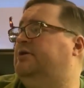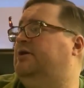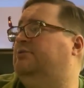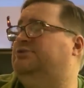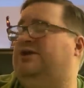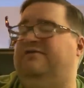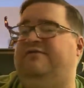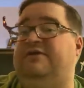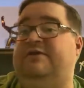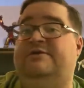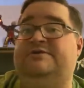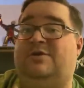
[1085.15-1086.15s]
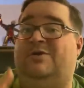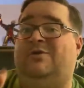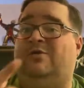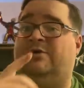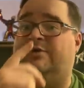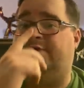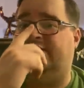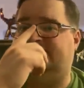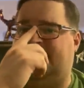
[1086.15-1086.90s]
I'm trying to fill in those. Or Lord of the Rings